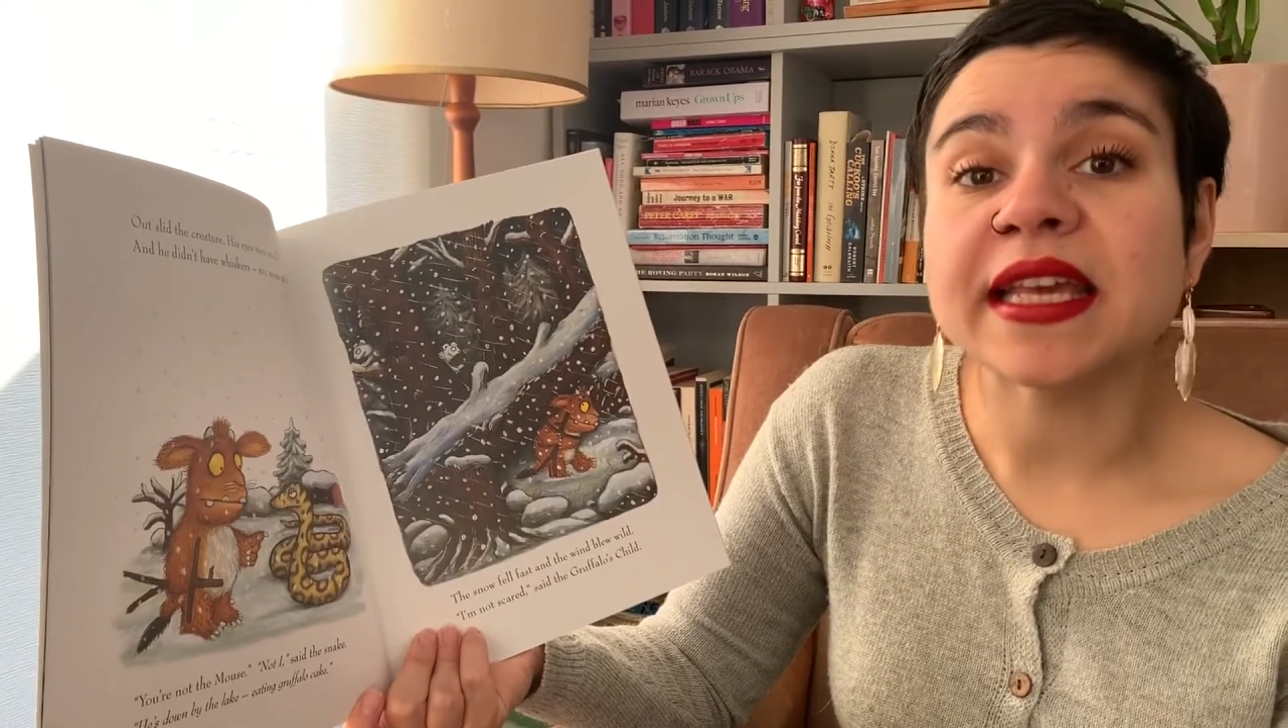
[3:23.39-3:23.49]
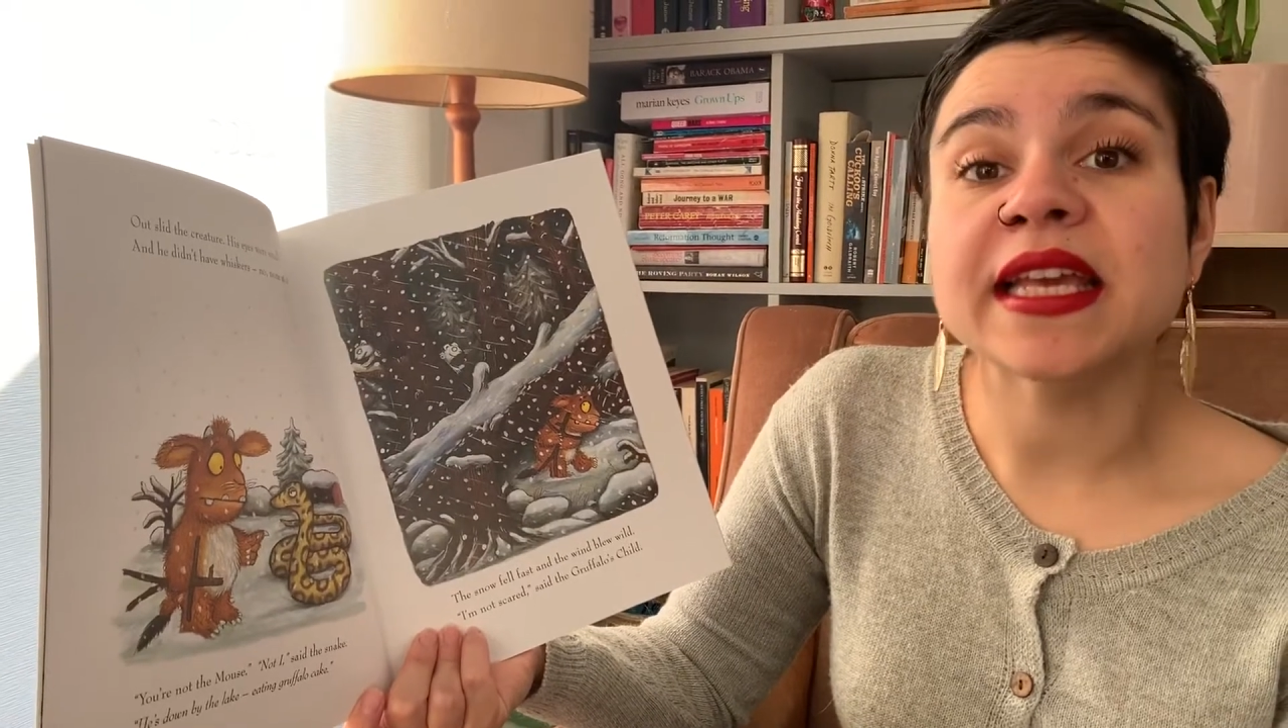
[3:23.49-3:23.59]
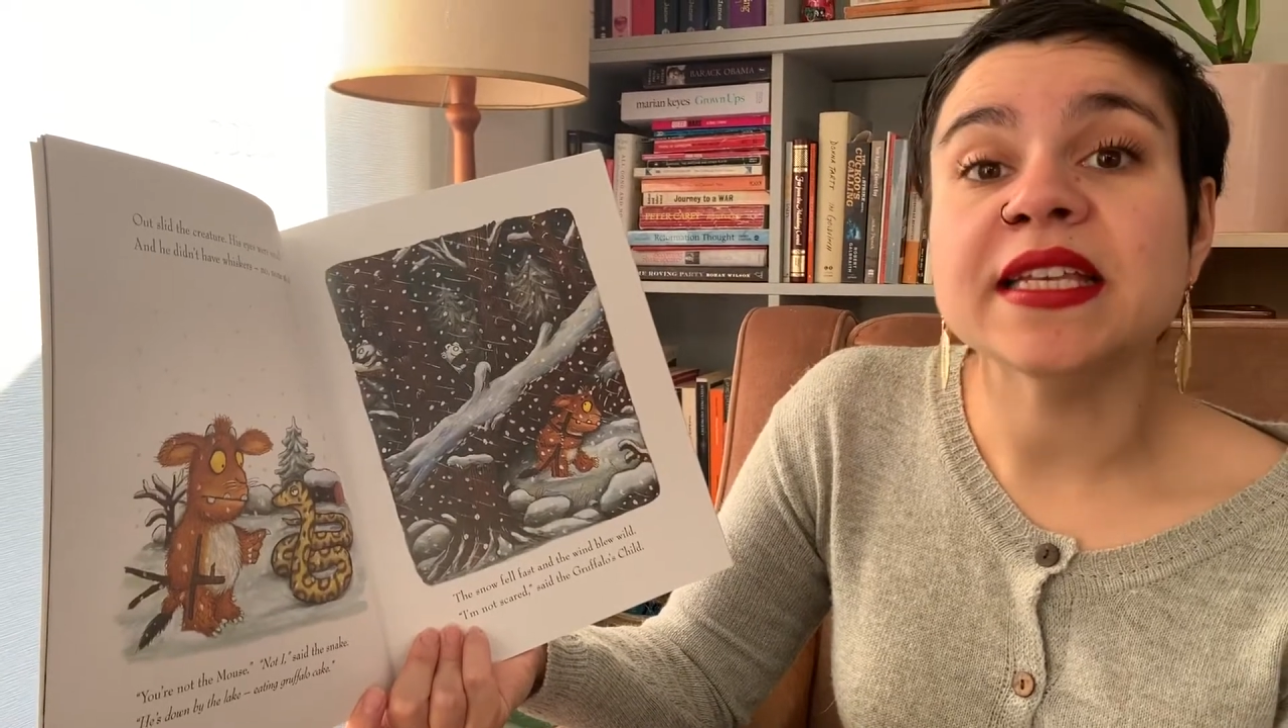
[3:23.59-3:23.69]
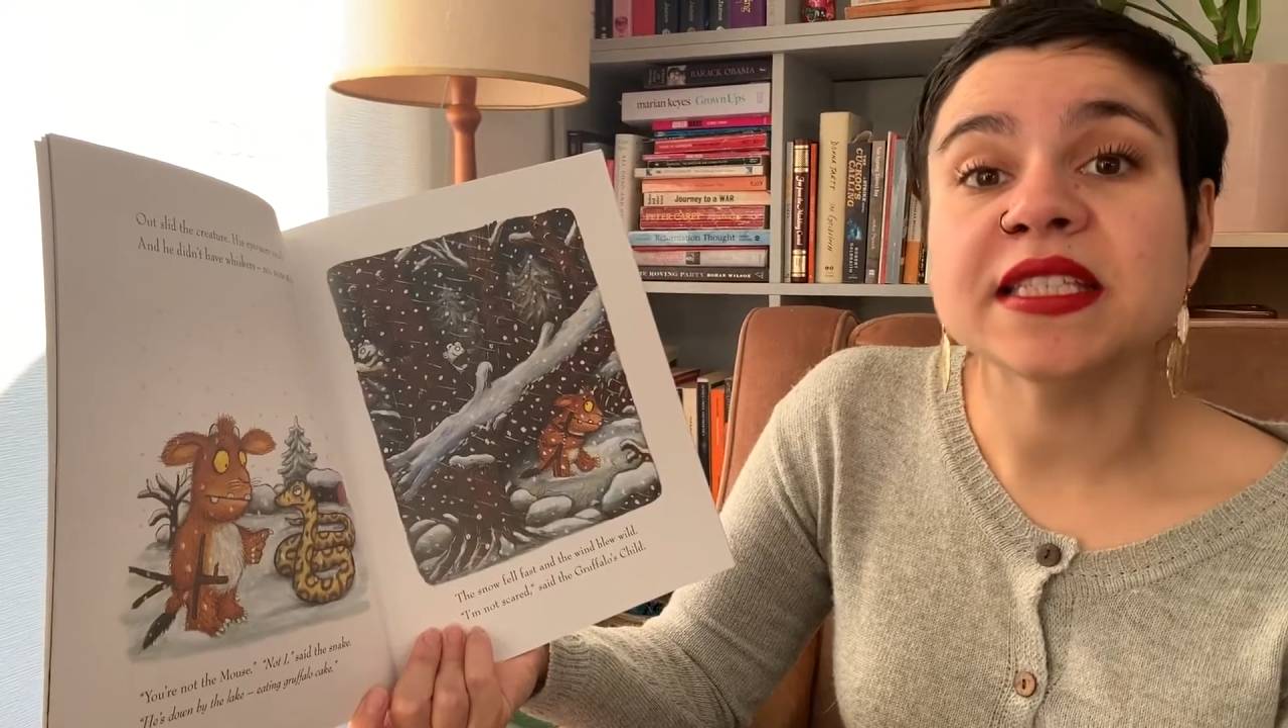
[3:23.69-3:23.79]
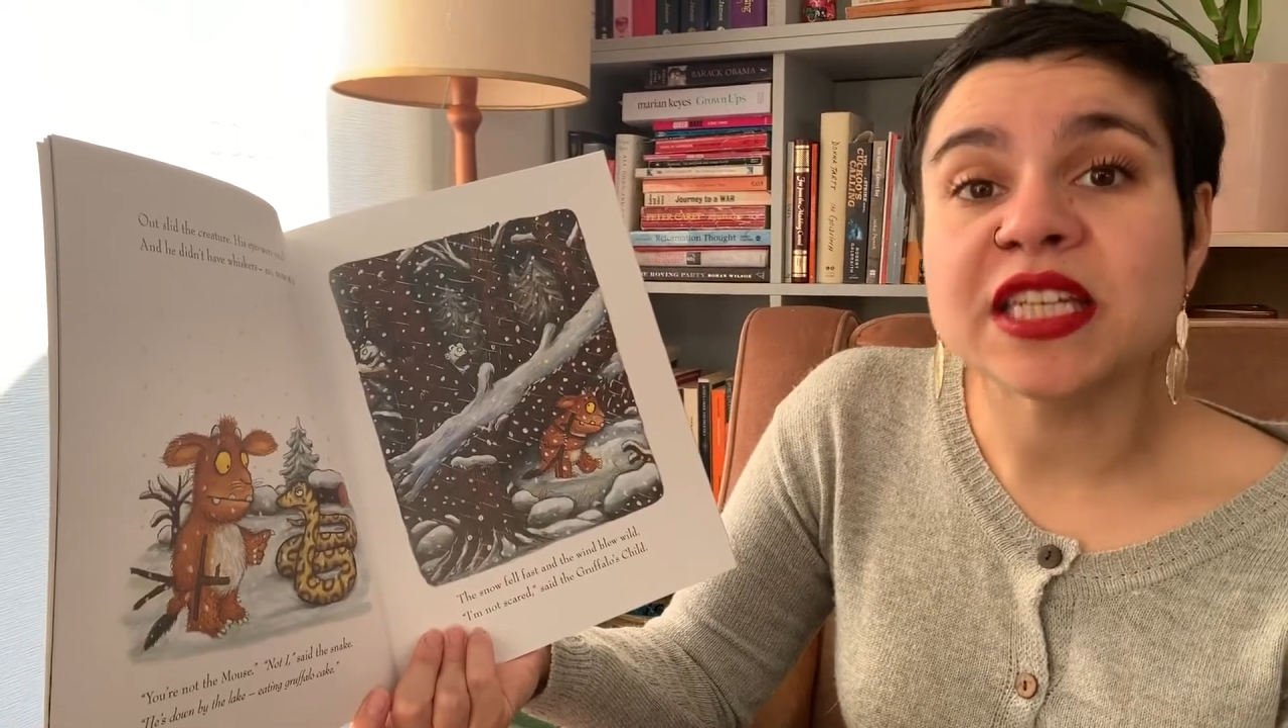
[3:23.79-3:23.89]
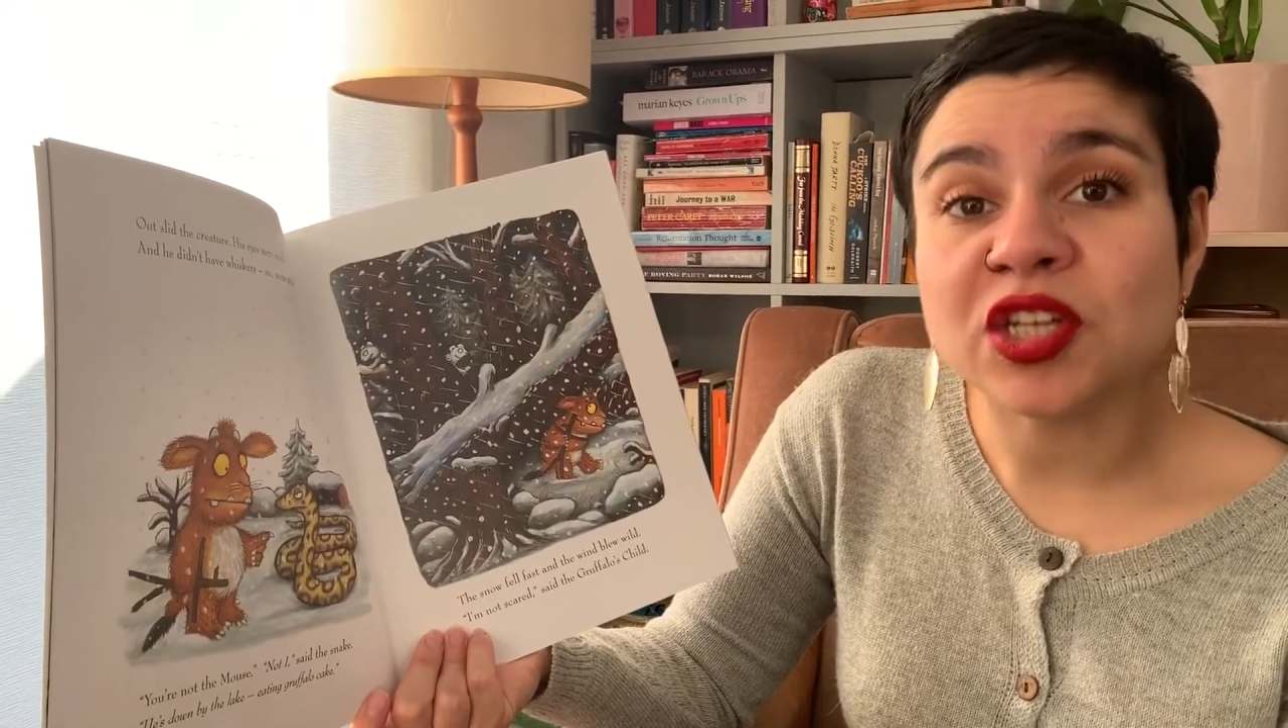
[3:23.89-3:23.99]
eating